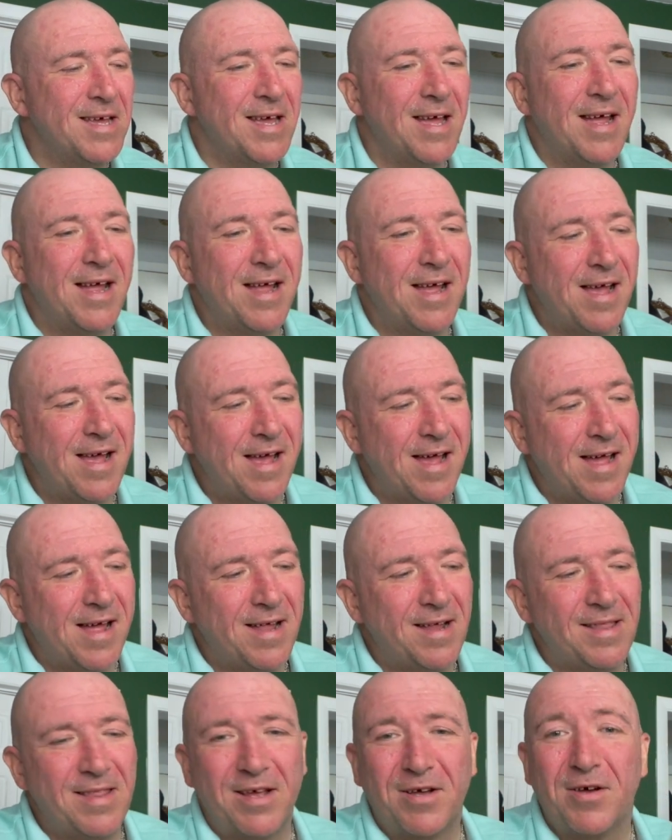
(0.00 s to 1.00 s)
Yeah,
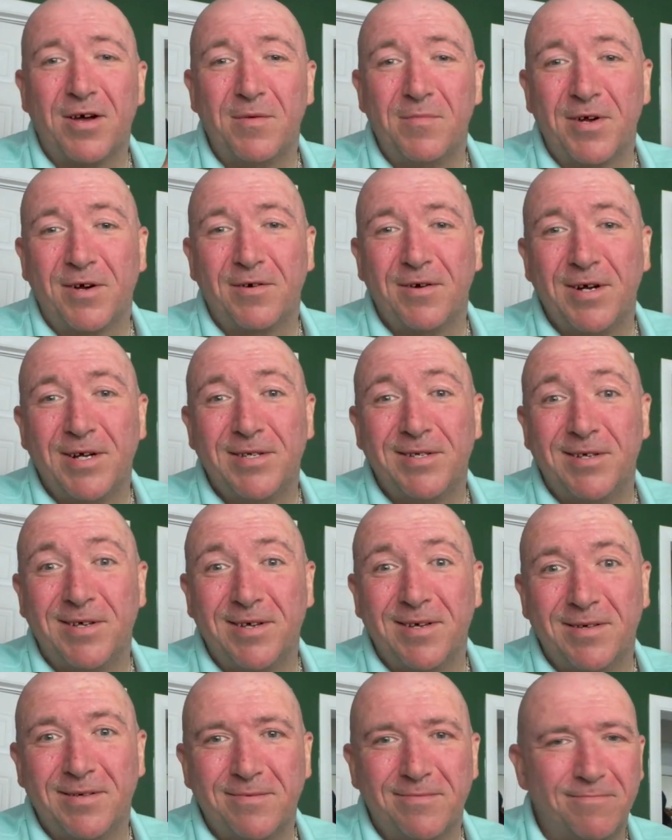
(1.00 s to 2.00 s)
they called me crazy.
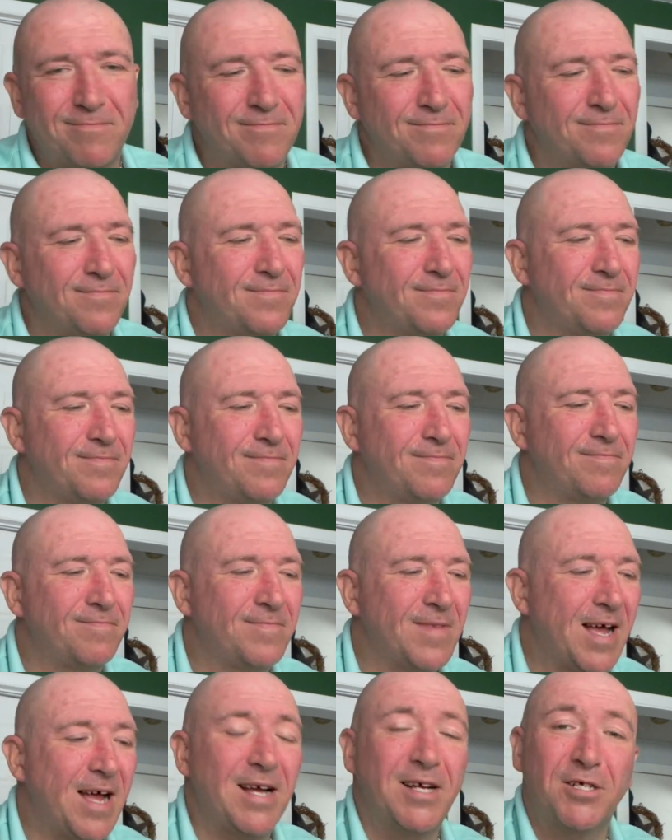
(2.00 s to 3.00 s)

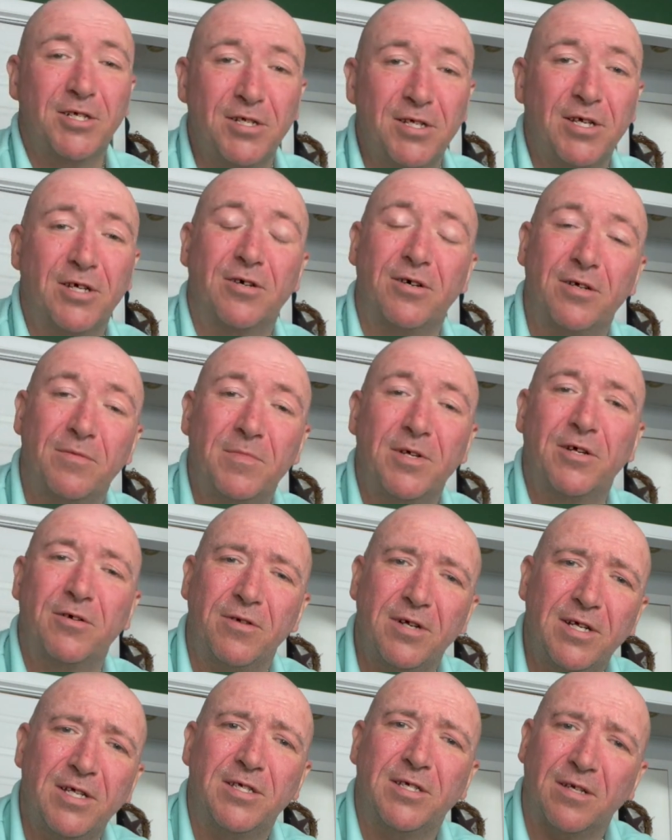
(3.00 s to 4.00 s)
Actually called me
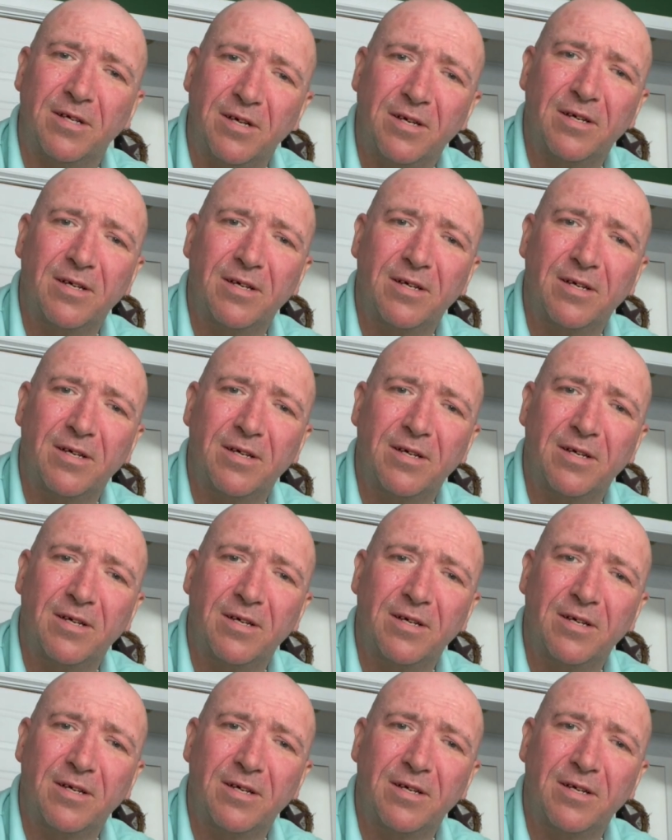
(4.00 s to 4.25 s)
crazy